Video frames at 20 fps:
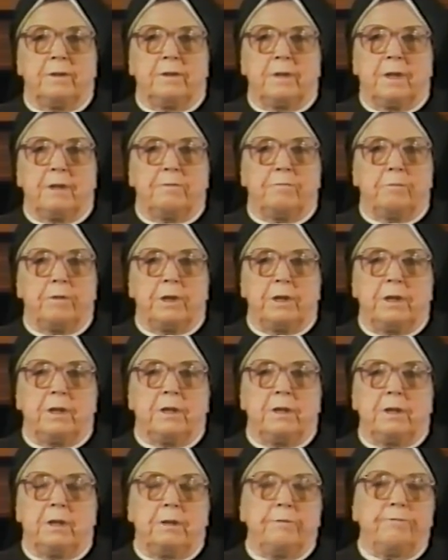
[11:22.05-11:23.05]
that we
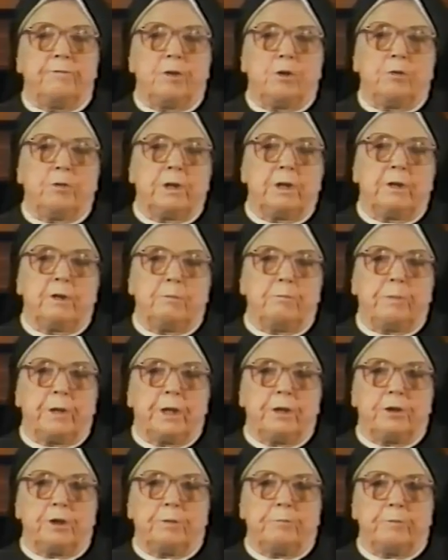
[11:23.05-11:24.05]
didn't even know the
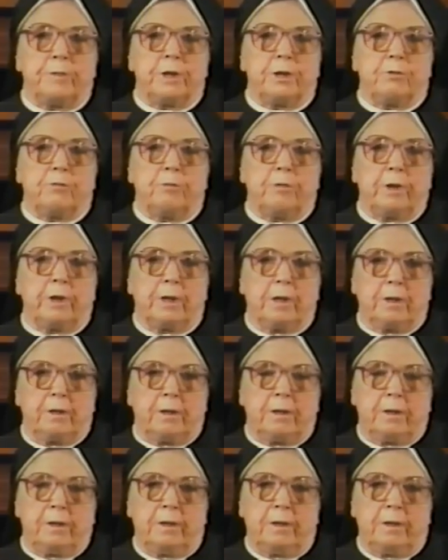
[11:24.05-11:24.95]
Depression was going on.